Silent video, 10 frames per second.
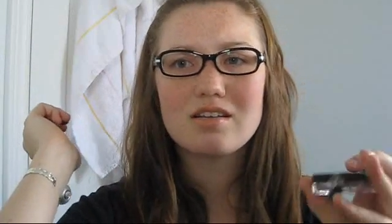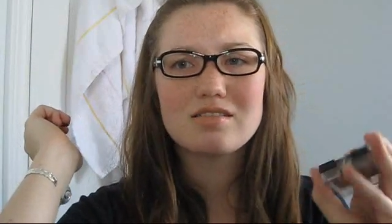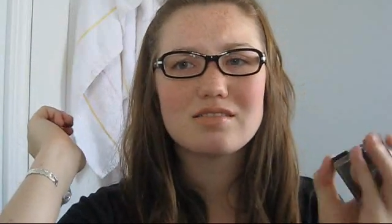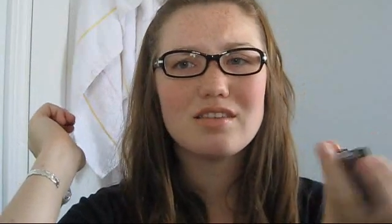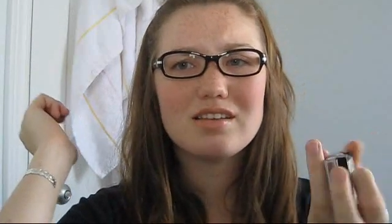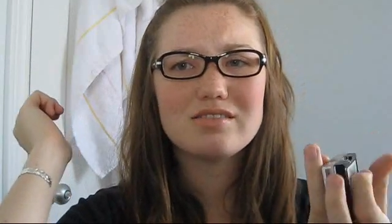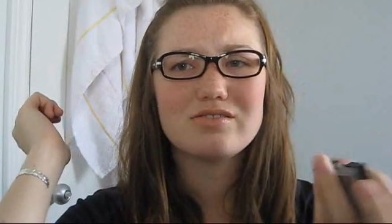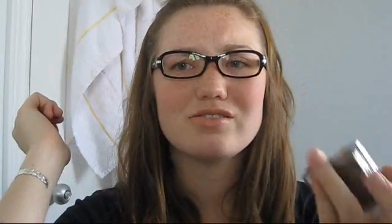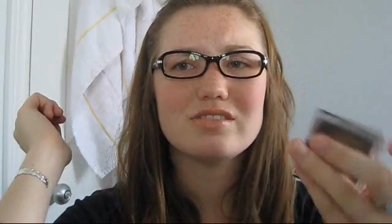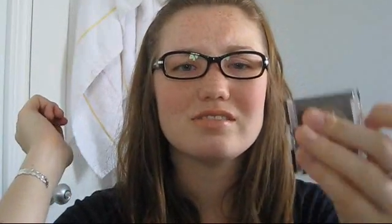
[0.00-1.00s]
So
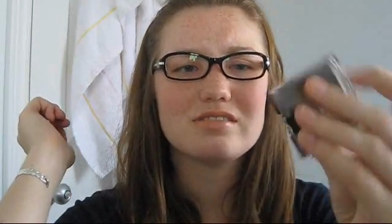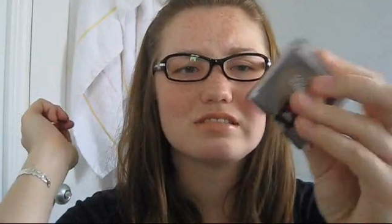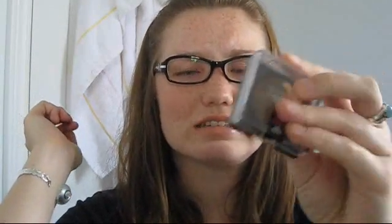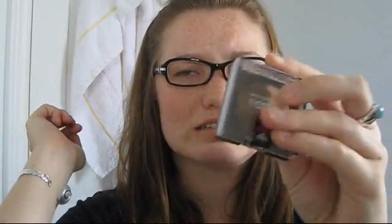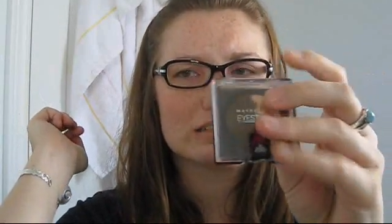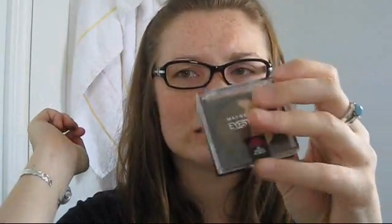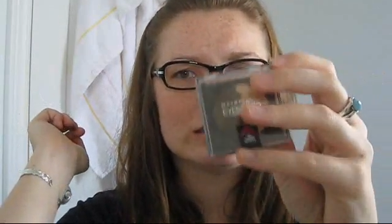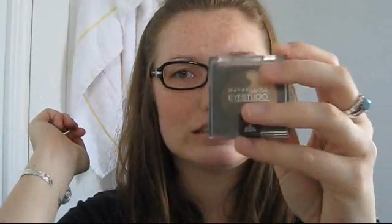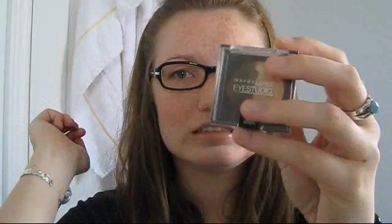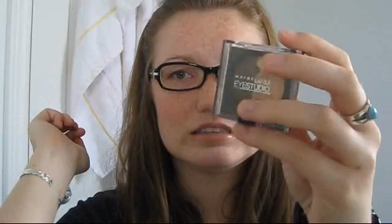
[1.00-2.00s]
this just,
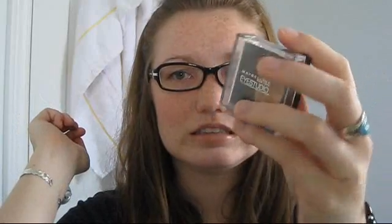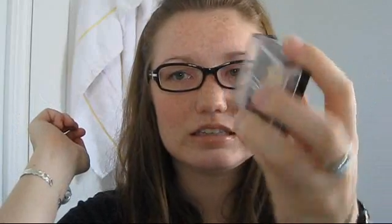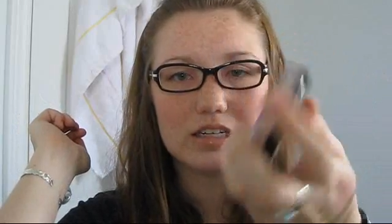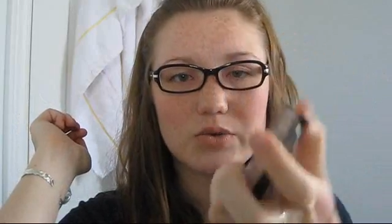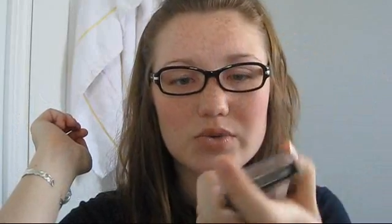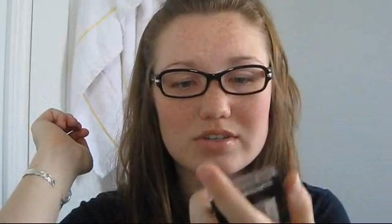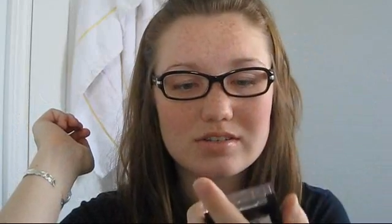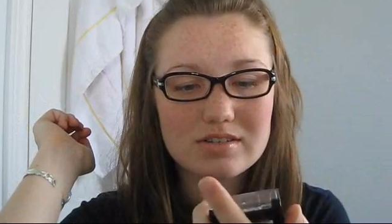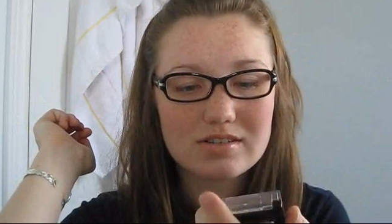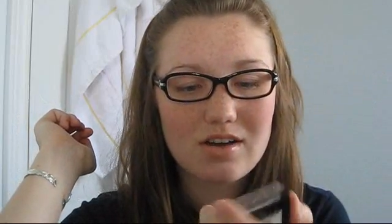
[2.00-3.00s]
it was
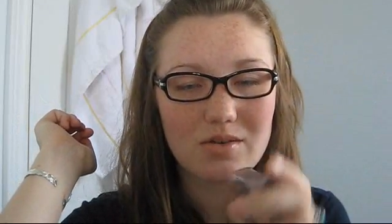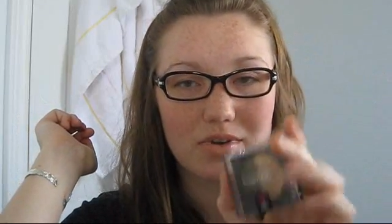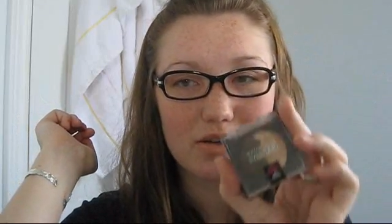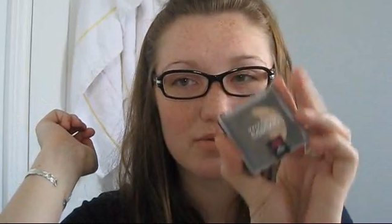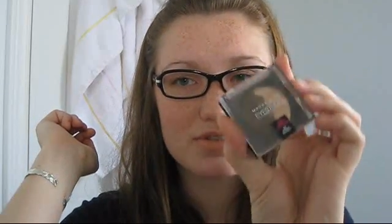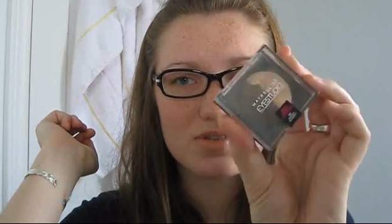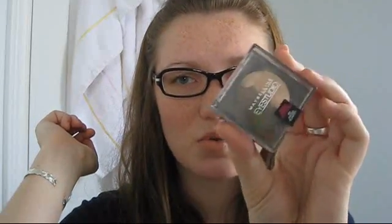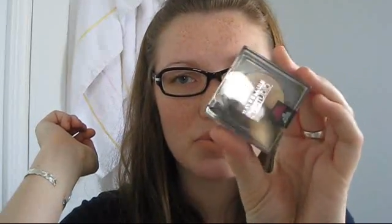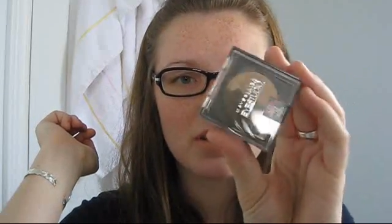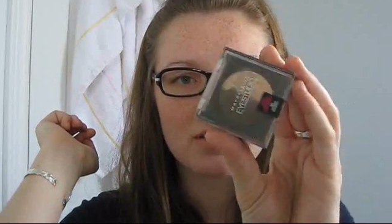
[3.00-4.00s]
not what I was
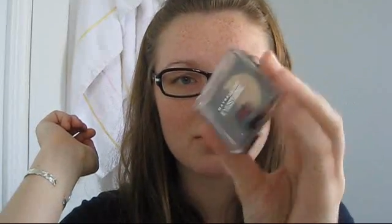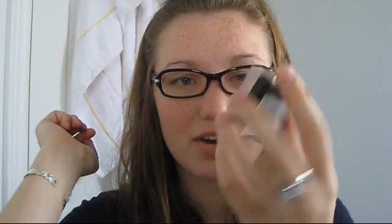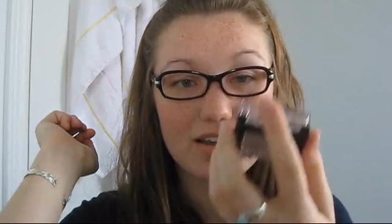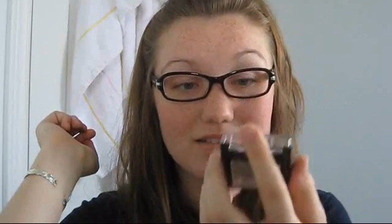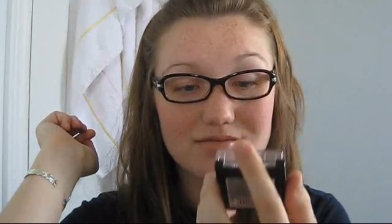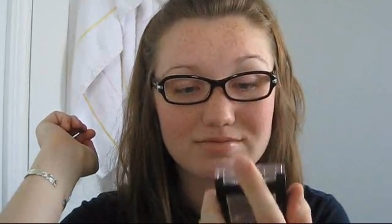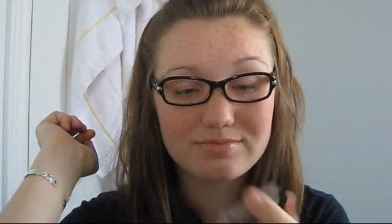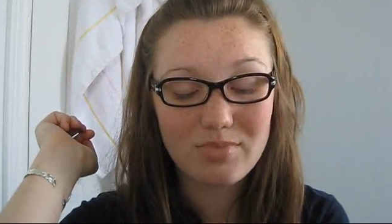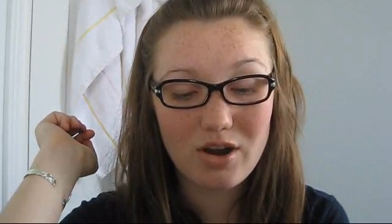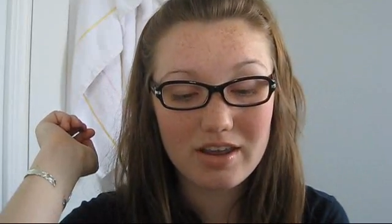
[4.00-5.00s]
hoping when I
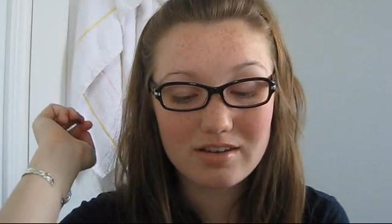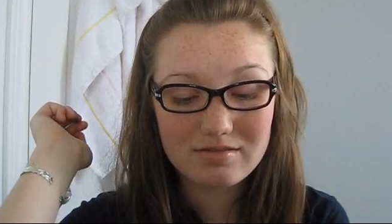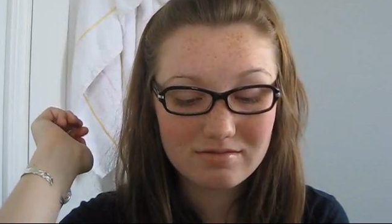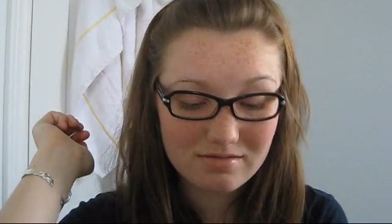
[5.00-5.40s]
bought it.